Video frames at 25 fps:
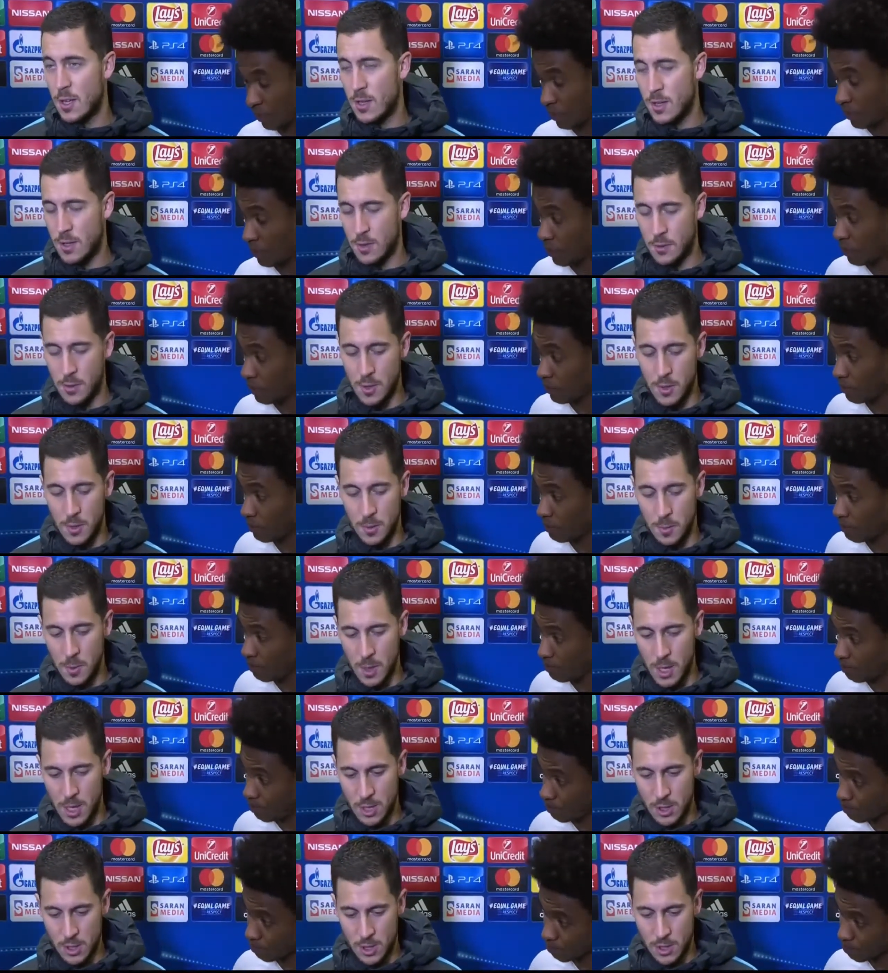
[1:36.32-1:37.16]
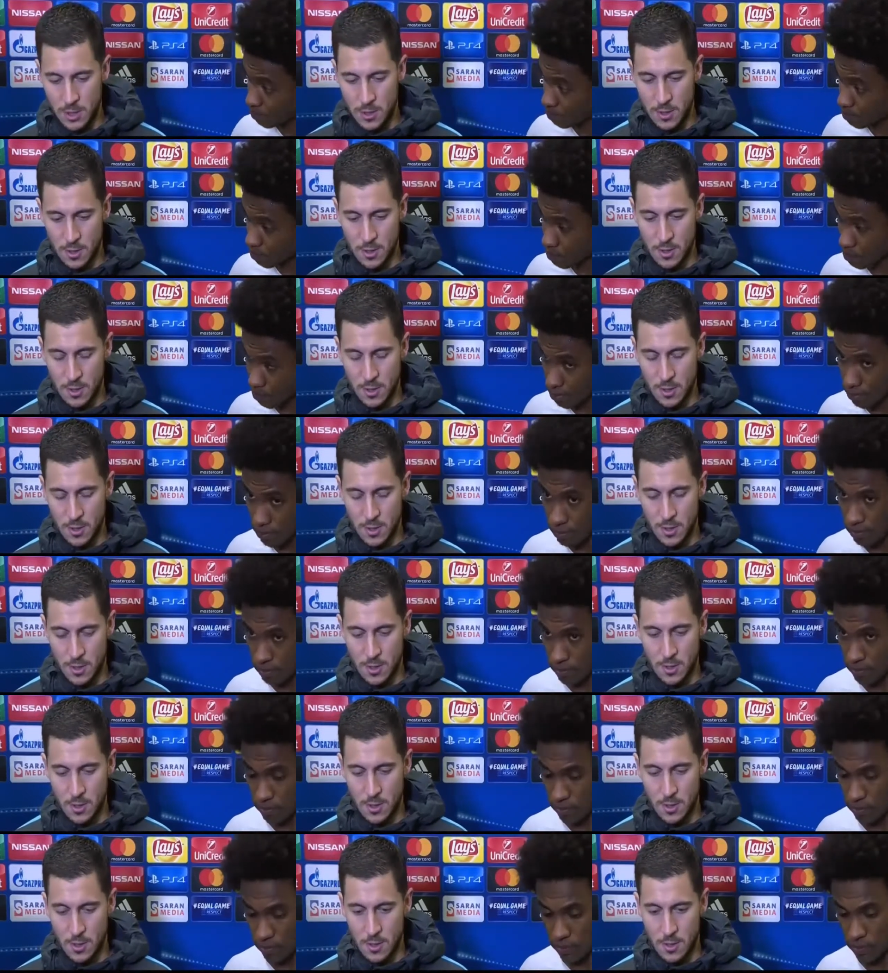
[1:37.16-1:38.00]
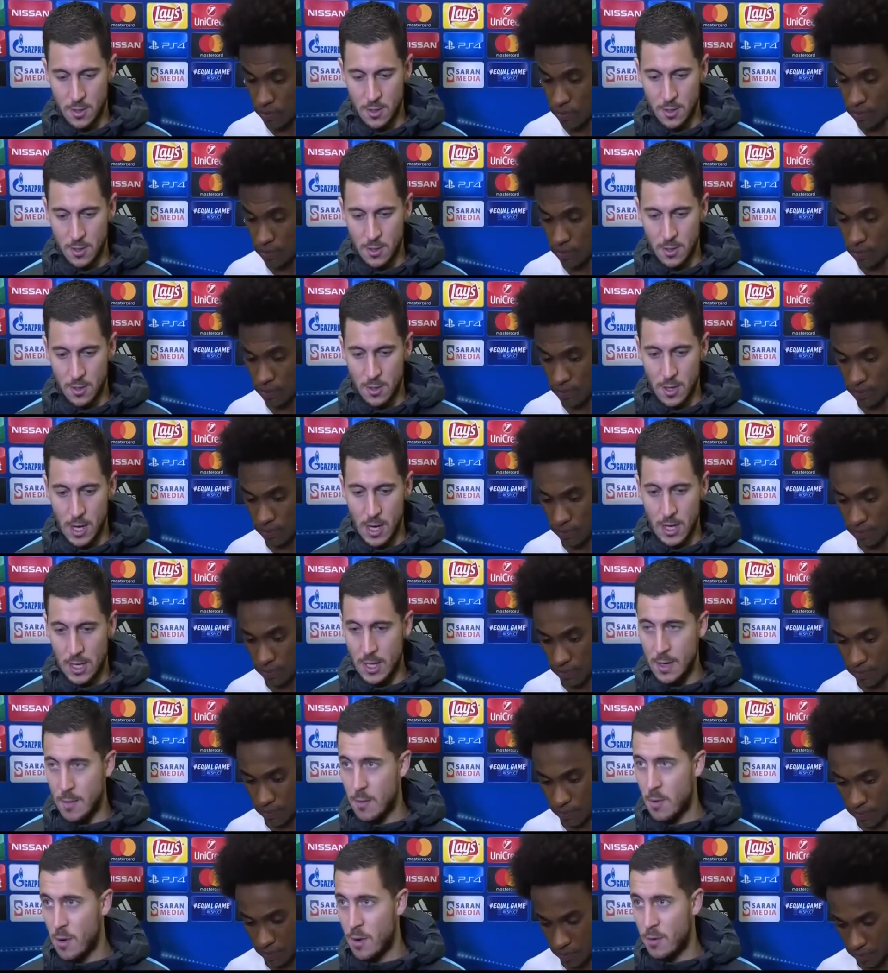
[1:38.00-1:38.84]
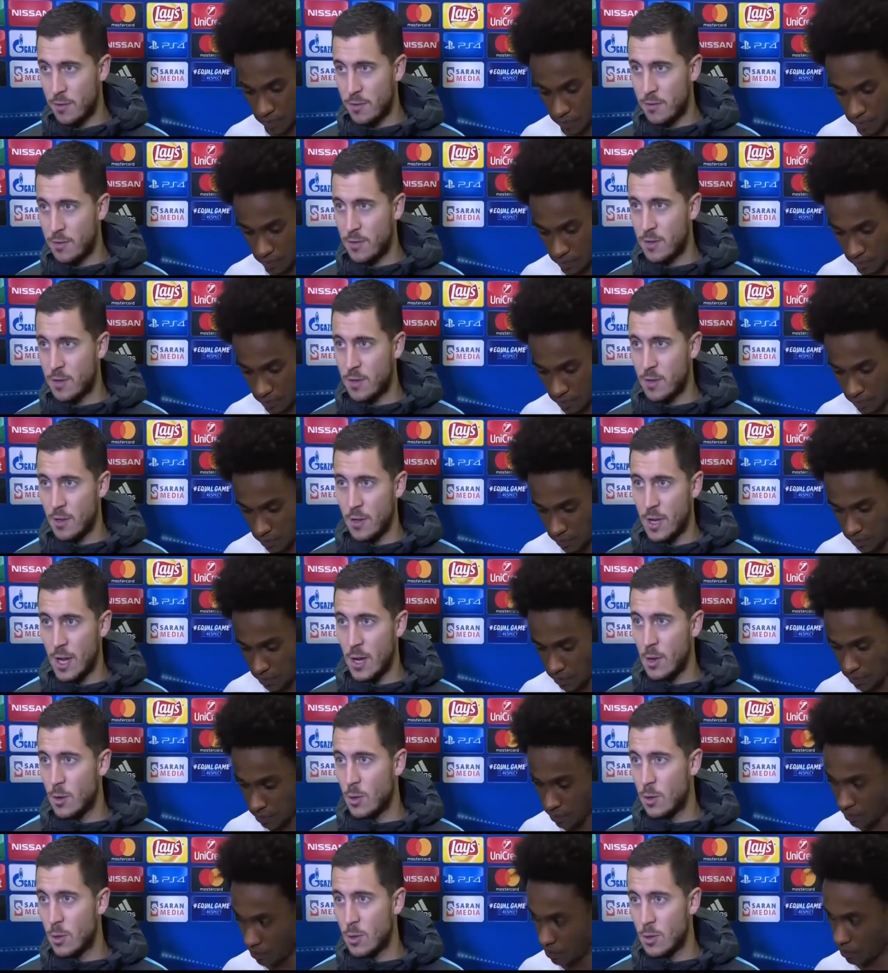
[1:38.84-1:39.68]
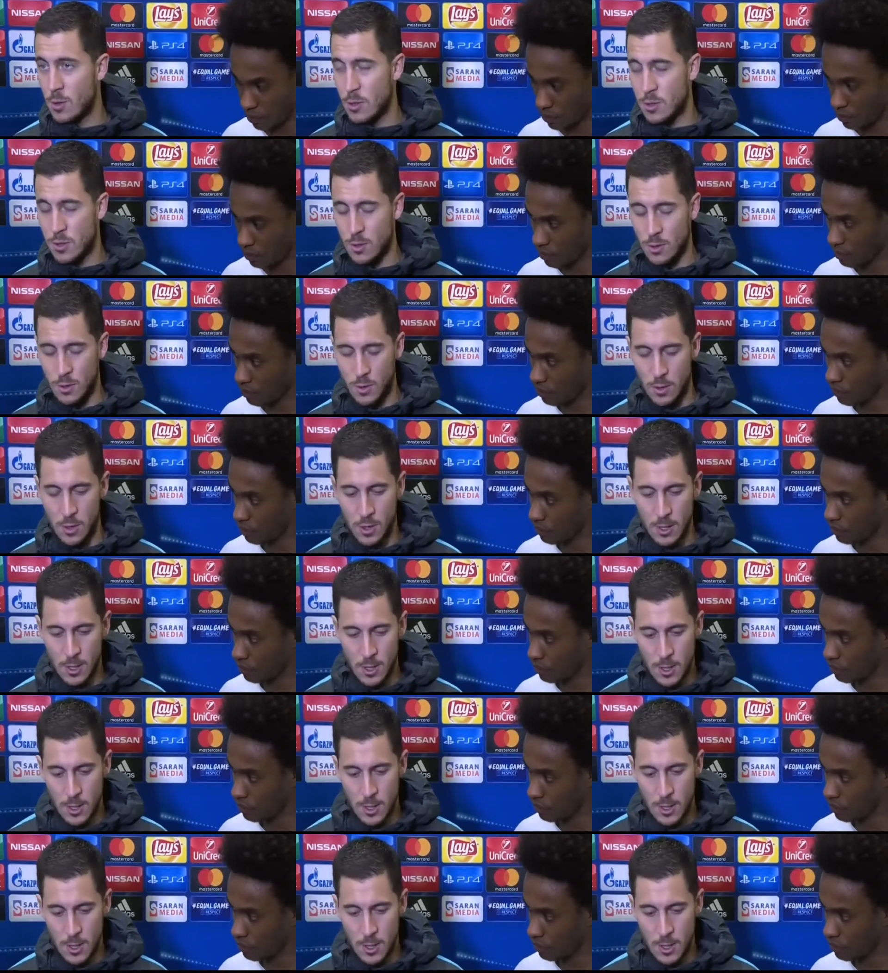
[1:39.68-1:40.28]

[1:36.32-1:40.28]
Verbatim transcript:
Speaker 1: They were on the bench. Uh, I came off. Uh, Angulo also.